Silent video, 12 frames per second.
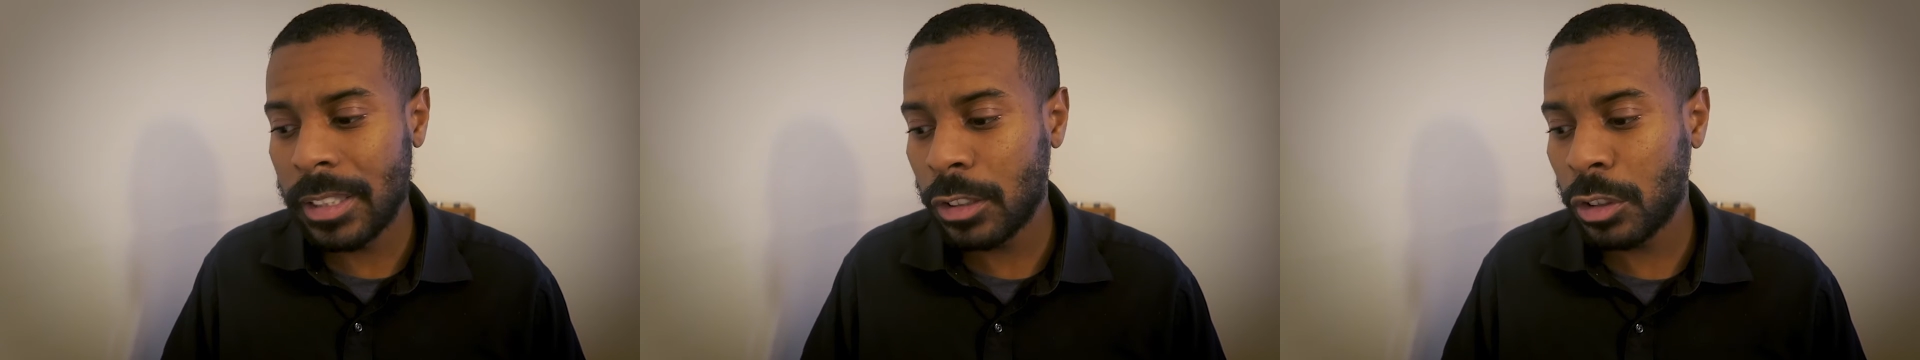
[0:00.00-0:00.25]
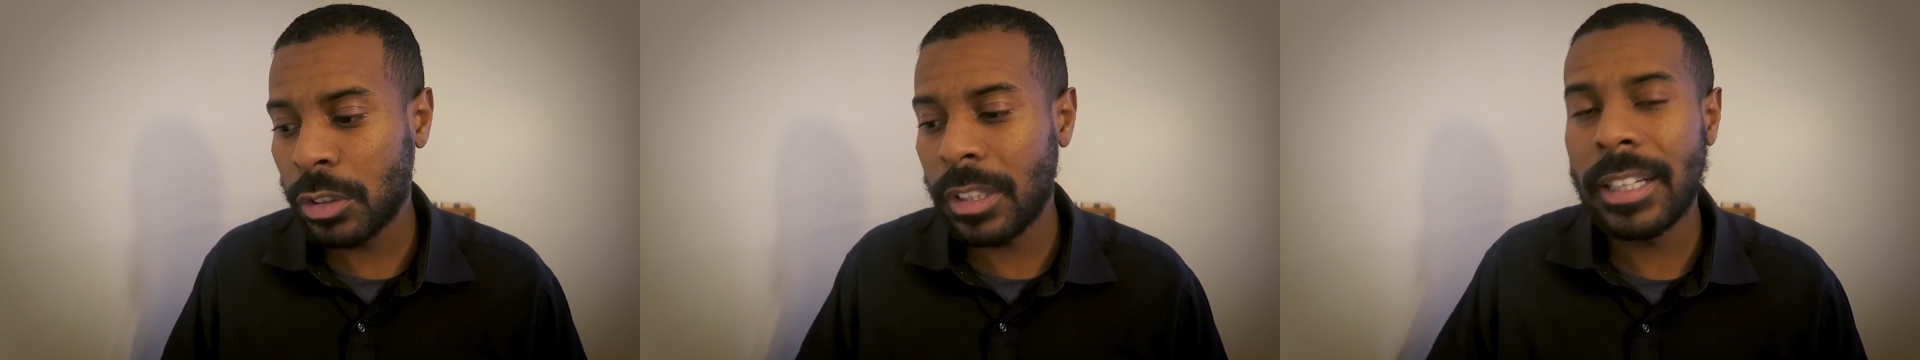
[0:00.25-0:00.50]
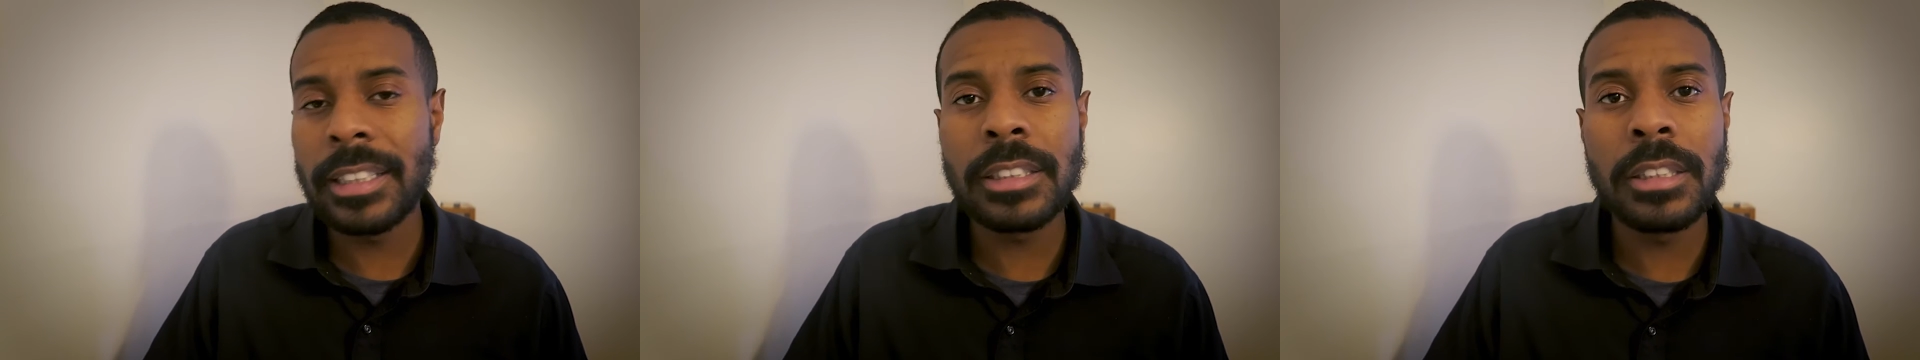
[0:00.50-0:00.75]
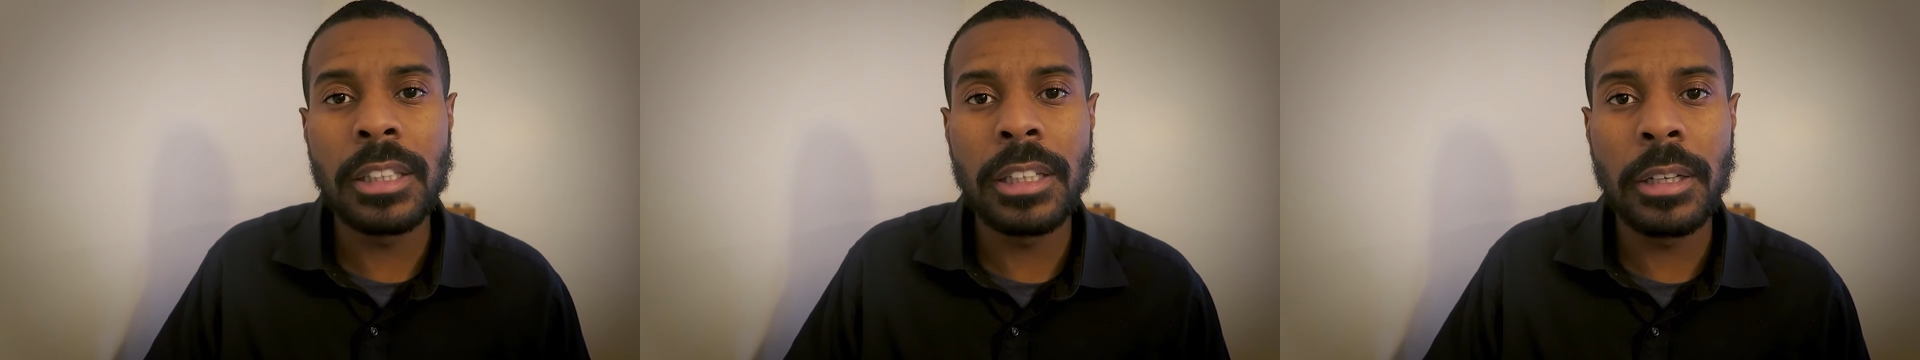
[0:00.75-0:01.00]
it's trying
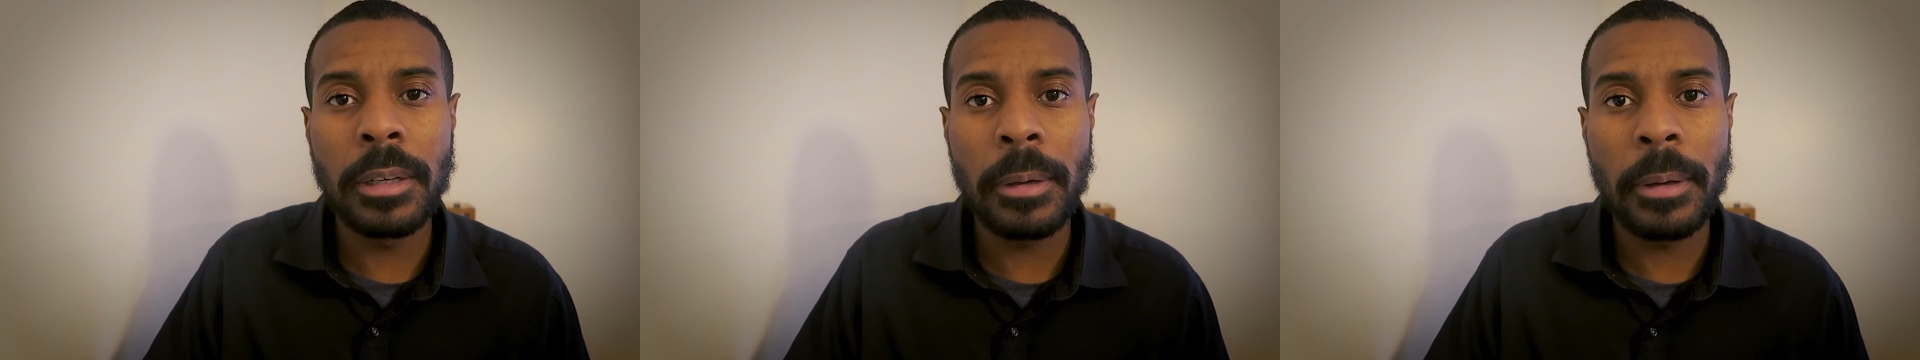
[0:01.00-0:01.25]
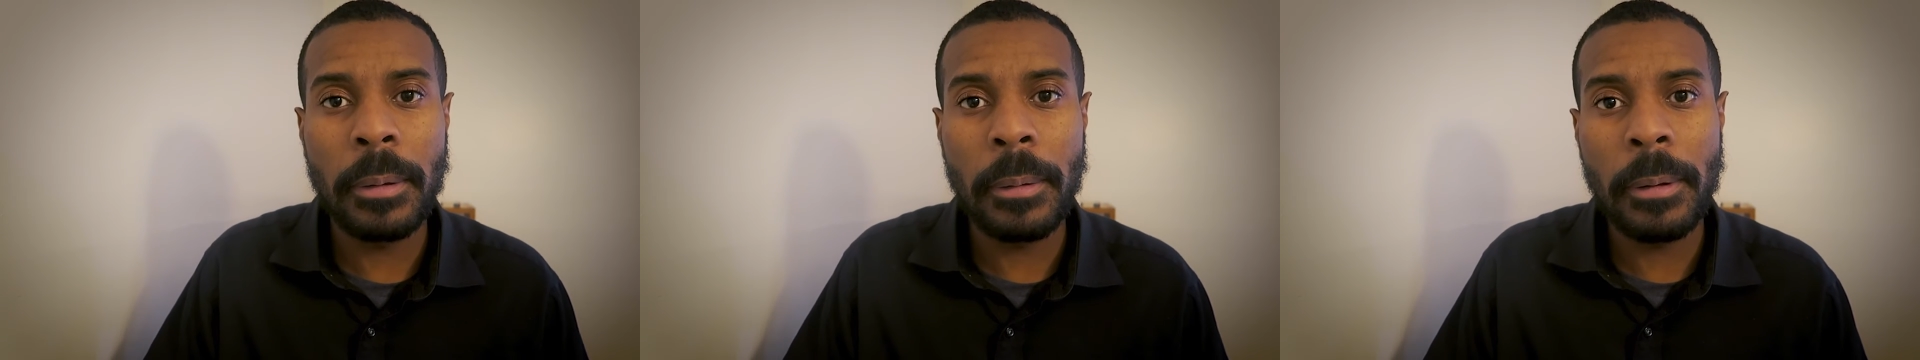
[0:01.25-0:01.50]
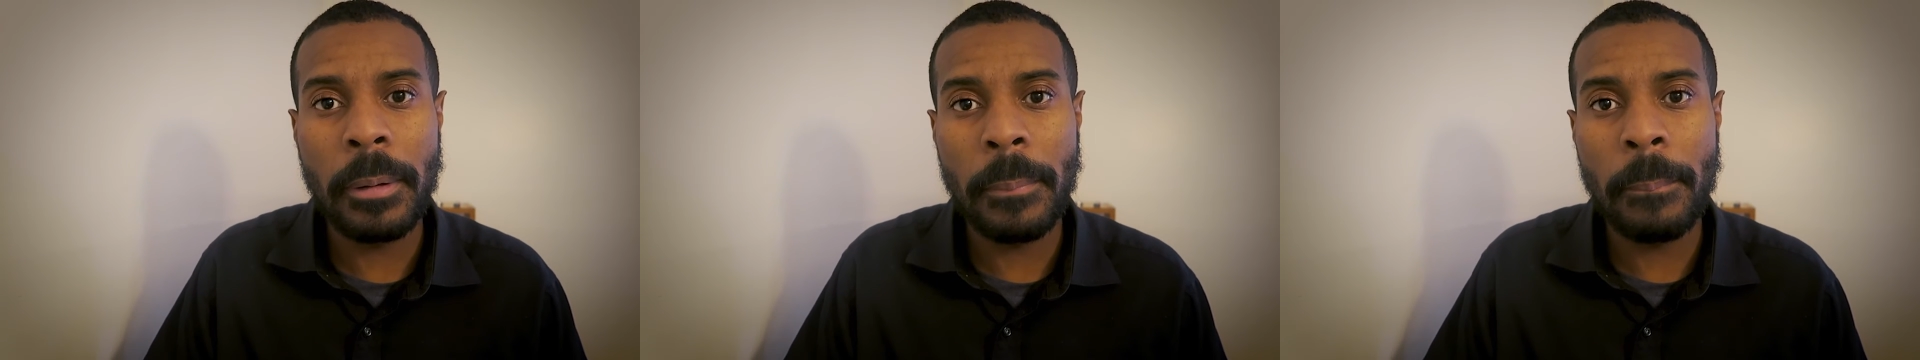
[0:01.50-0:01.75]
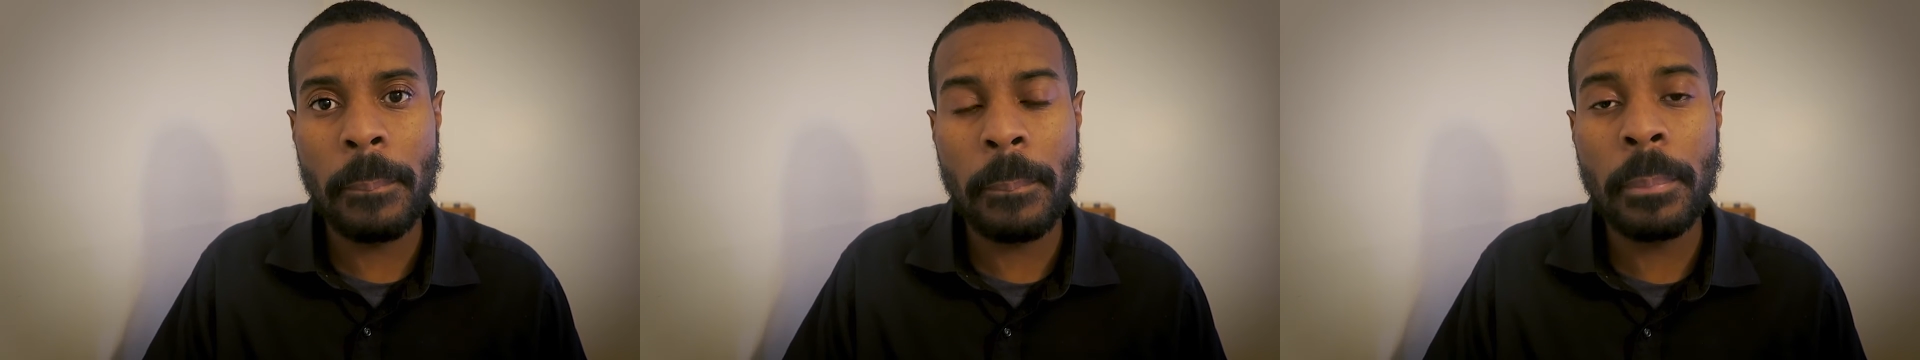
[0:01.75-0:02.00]
to